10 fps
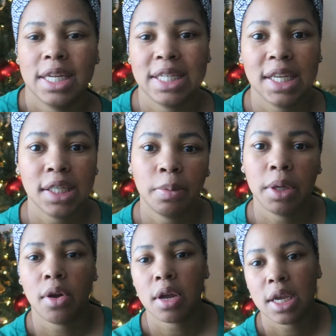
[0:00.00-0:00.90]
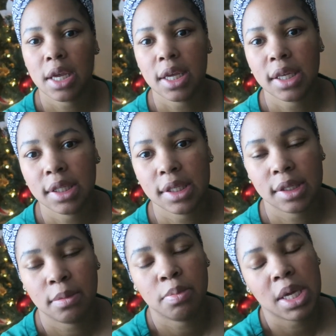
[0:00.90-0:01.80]
discipline our
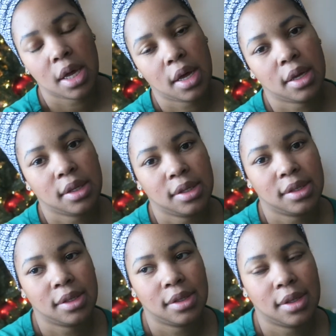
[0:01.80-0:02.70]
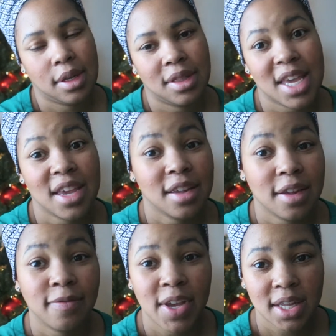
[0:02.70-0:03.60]
kids because they
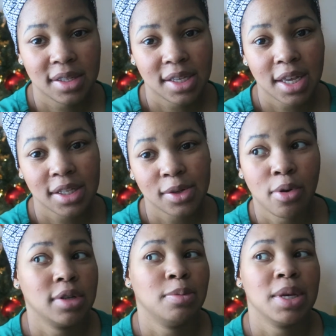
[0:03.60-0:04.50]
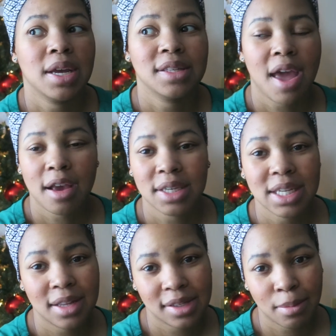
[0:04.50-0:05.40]
inconvenienced us or is it because they actually
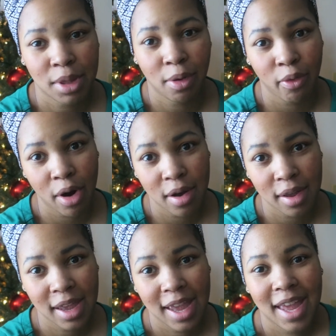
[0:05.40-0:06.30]
did something wrong?